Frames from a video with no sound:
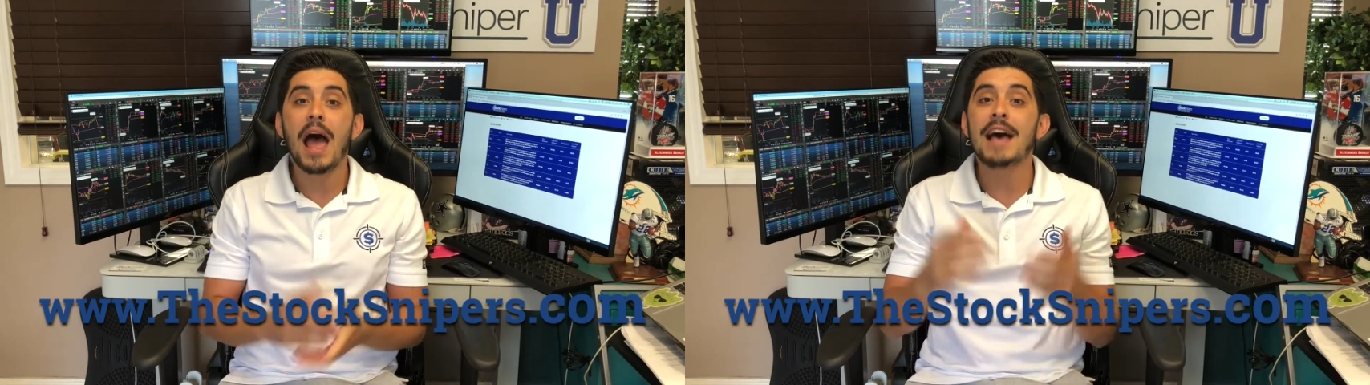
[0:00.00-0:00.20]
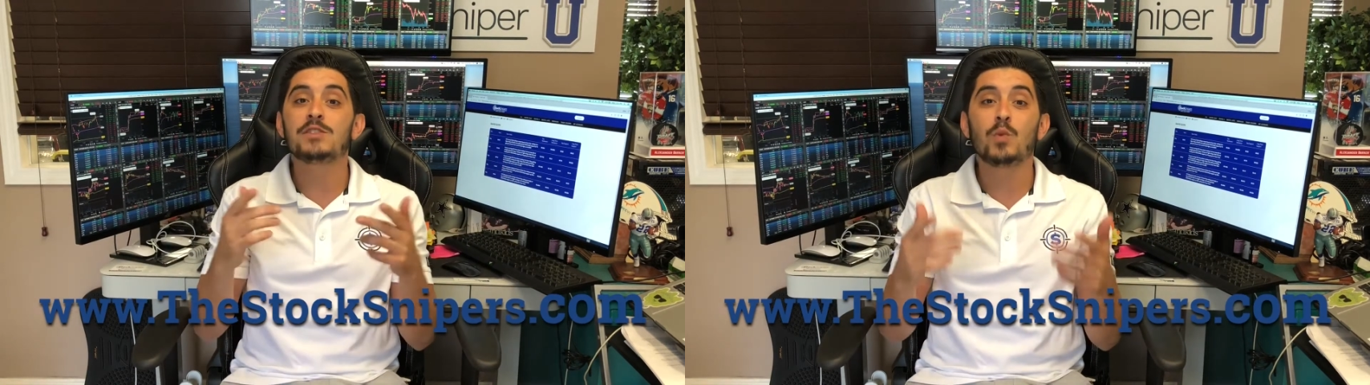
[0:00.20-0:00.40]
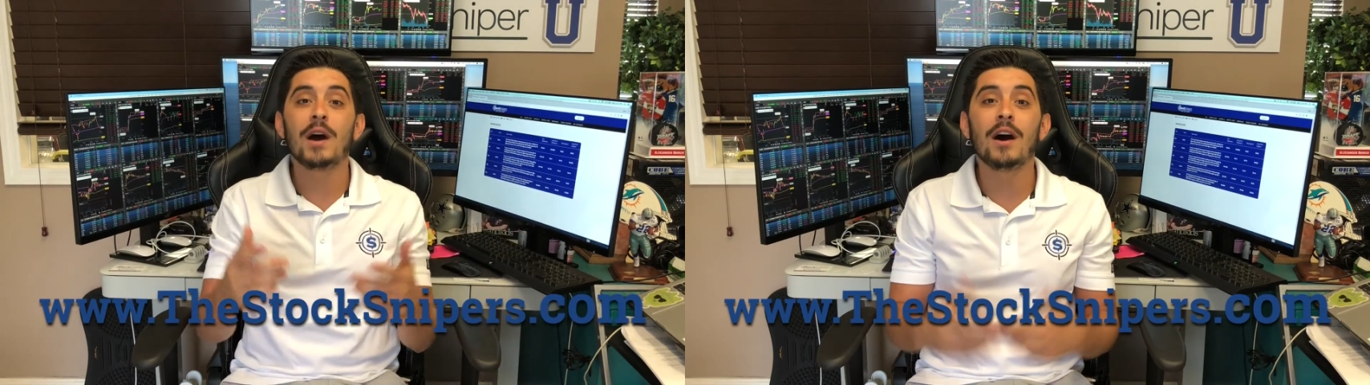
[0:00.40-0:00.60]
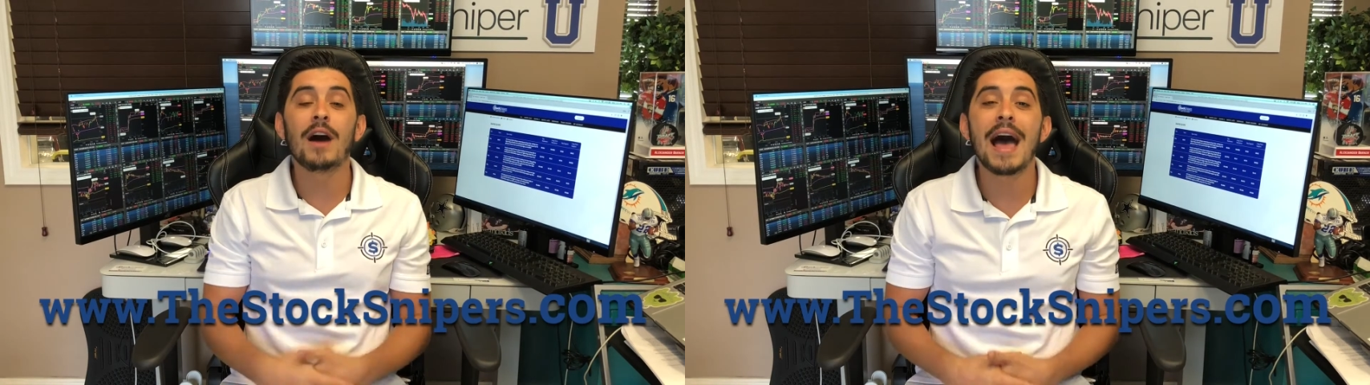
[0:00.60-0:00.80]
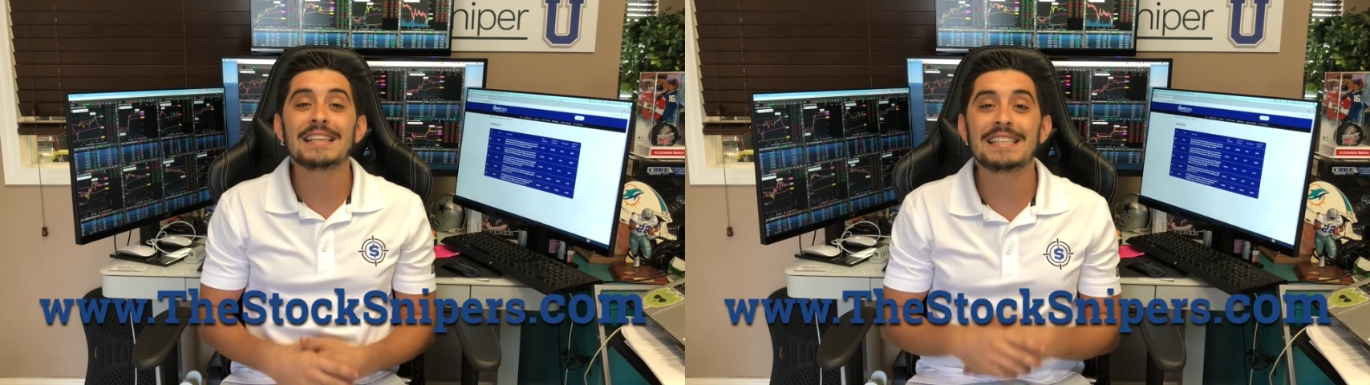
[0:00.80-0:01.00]
as well
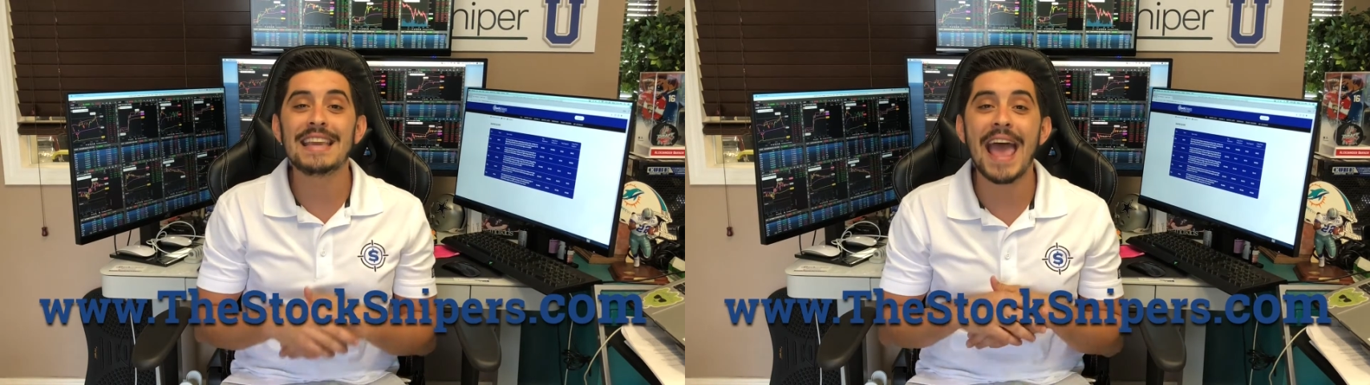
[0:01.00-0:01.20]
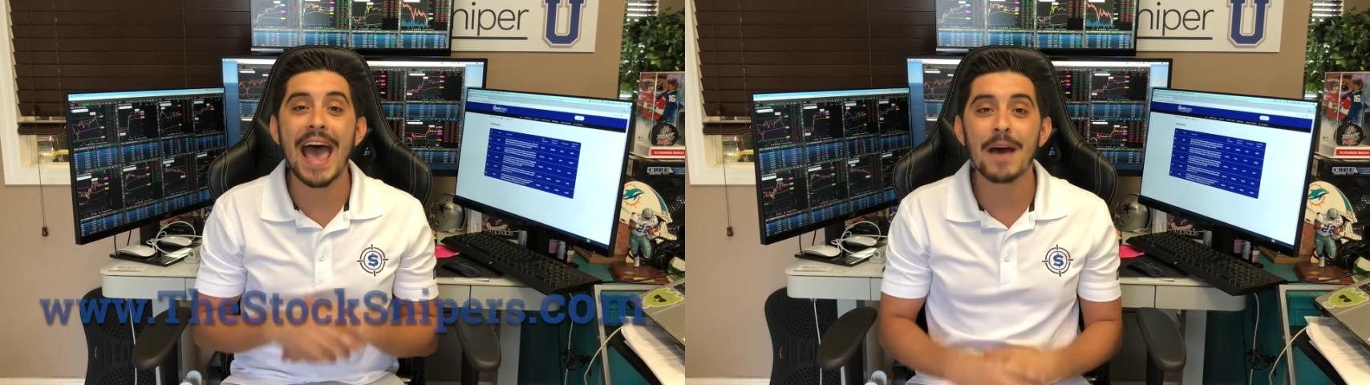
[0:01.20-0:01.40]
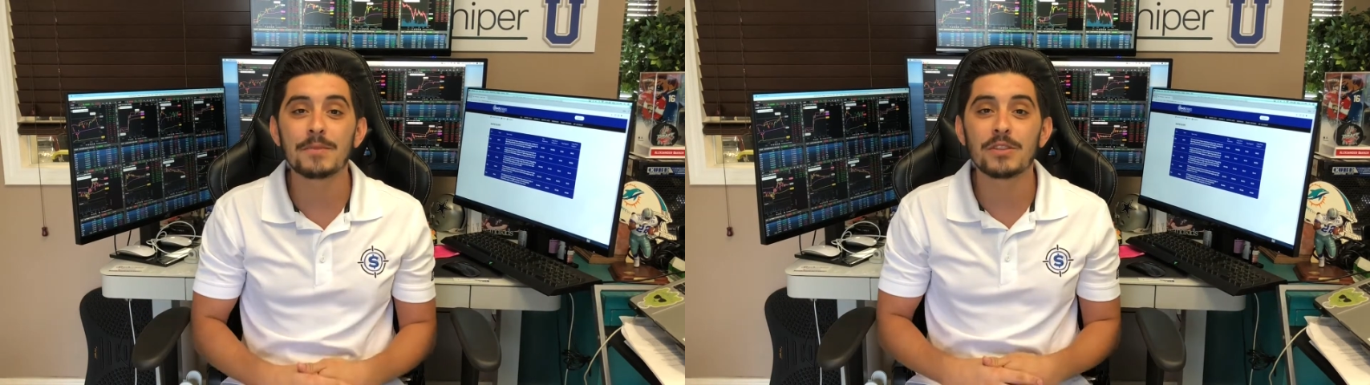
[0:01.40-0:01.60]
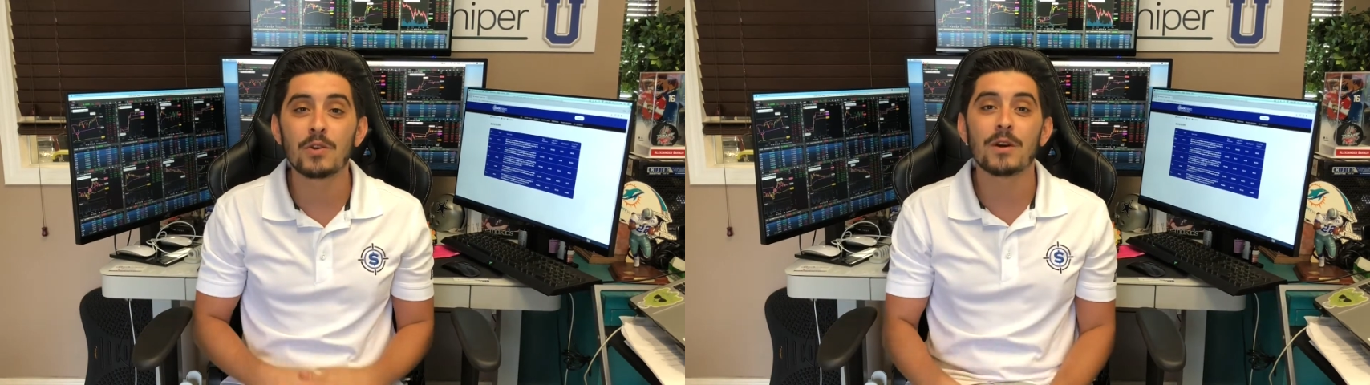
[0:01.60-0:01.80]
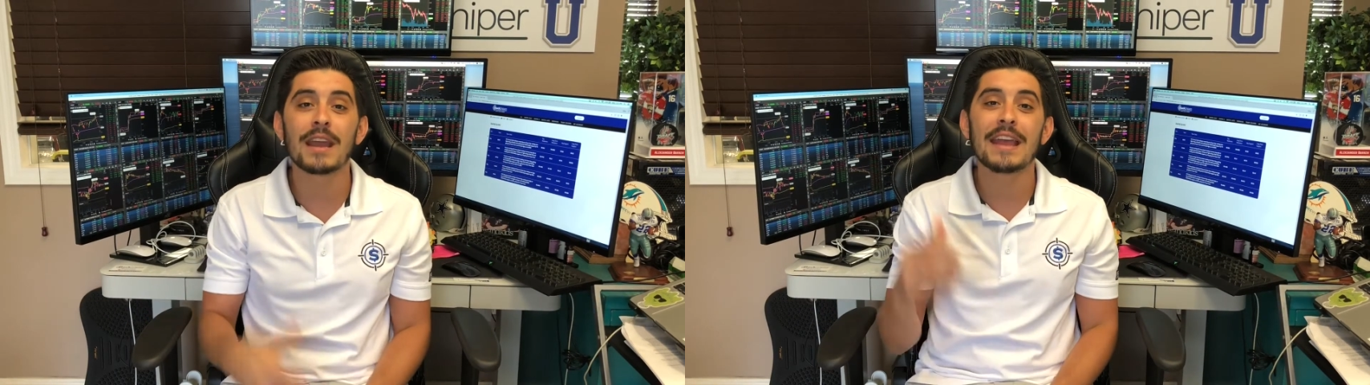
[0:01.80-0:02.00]
as the App
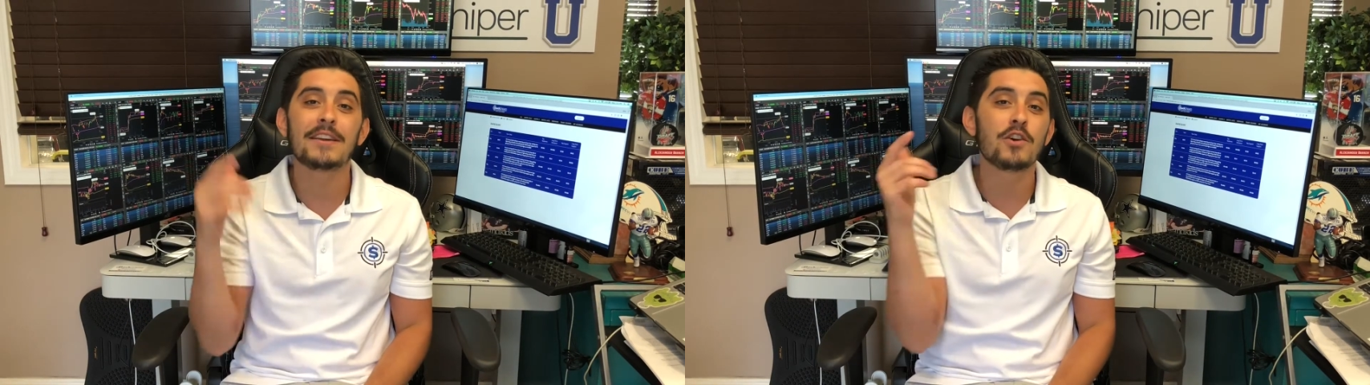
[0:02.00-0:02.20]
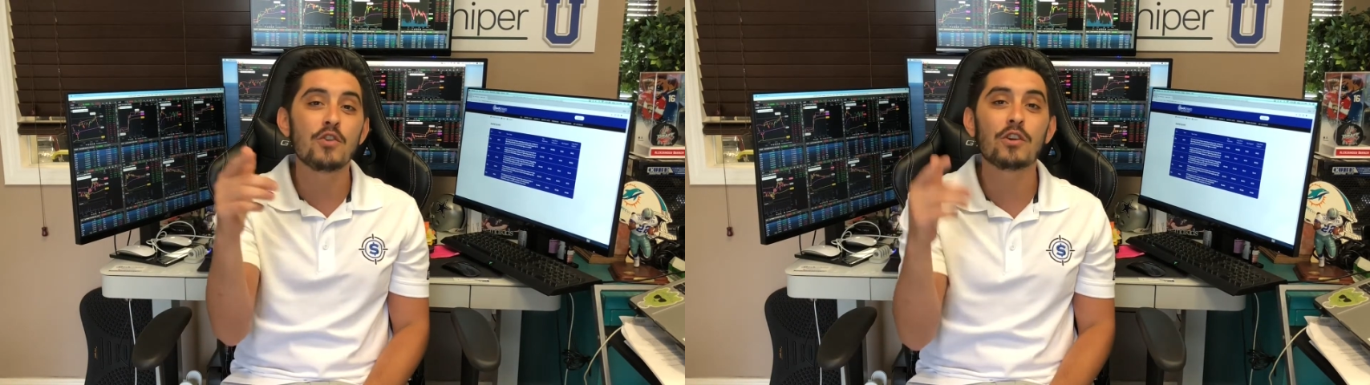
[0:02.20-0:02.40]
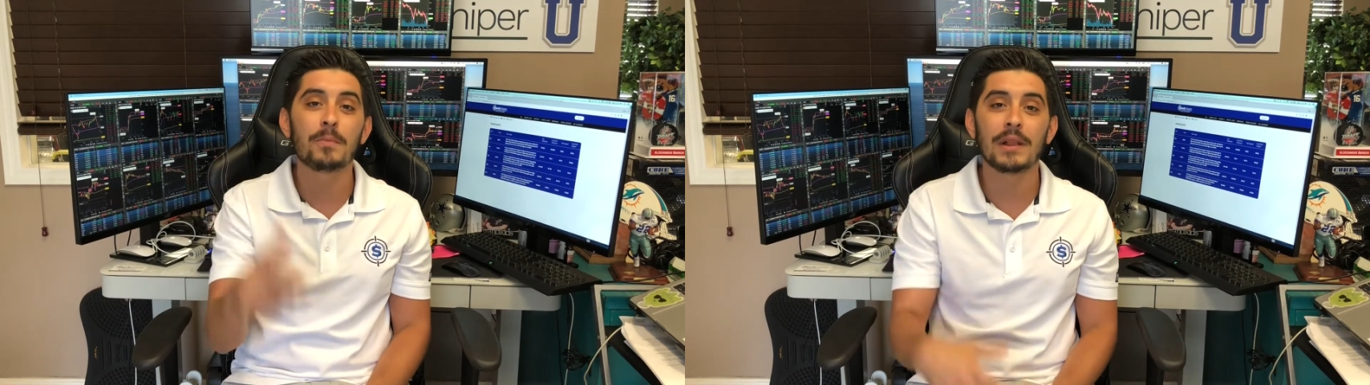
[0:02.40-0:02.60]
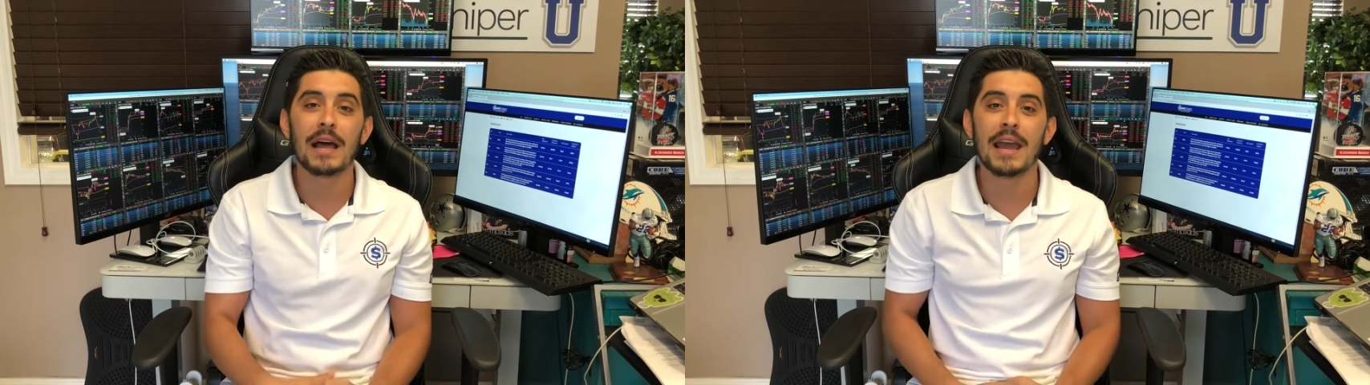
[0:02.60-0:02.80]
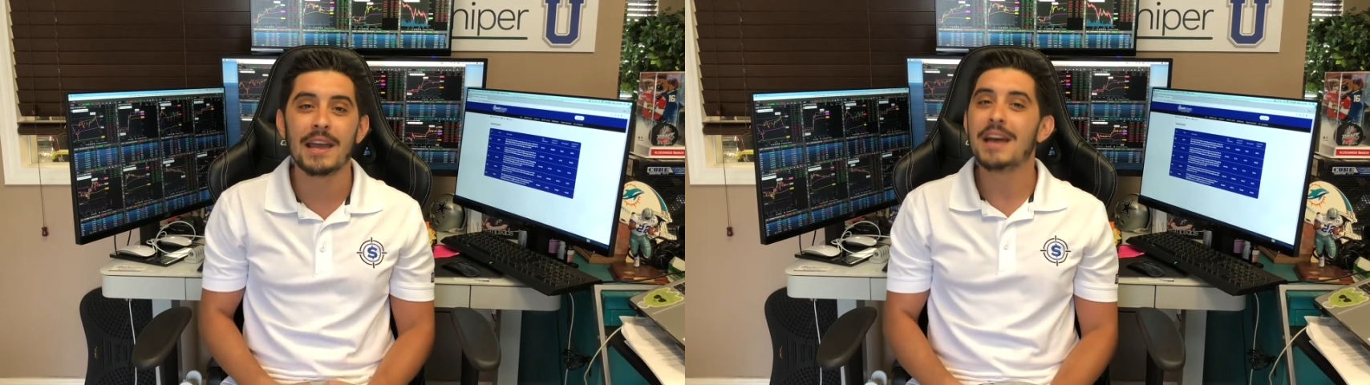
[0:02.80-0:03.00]
Store and Google
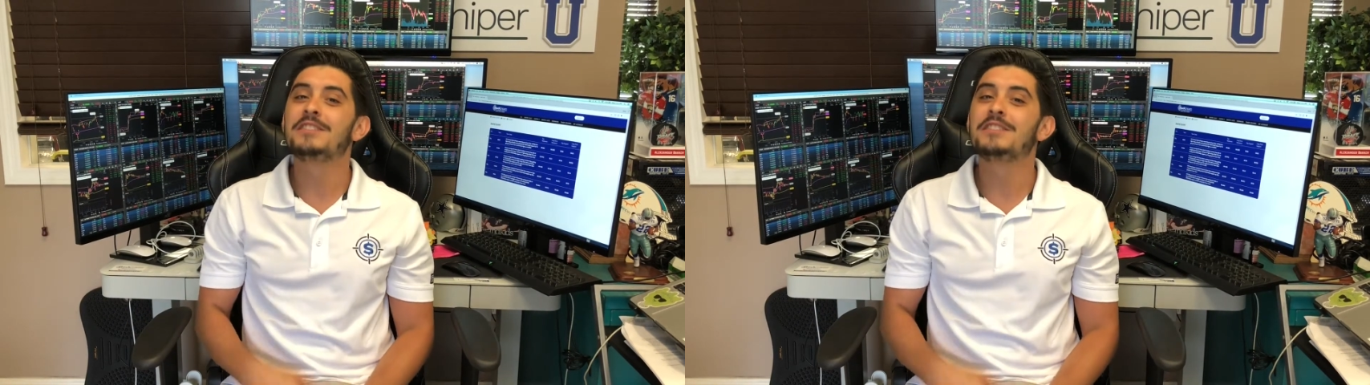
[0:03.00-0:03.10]
Play.